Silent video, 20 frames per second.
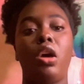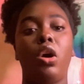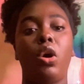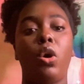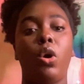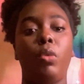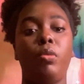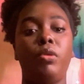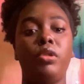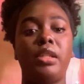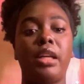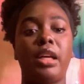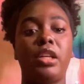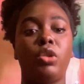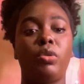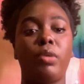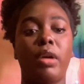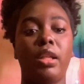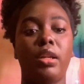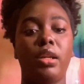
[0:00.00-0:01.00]

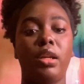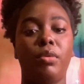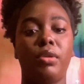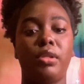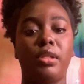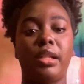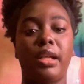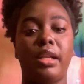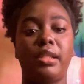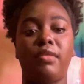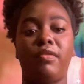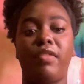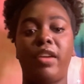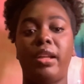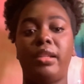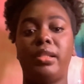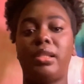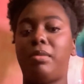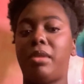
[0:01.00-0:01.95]
homosexuality was classified as a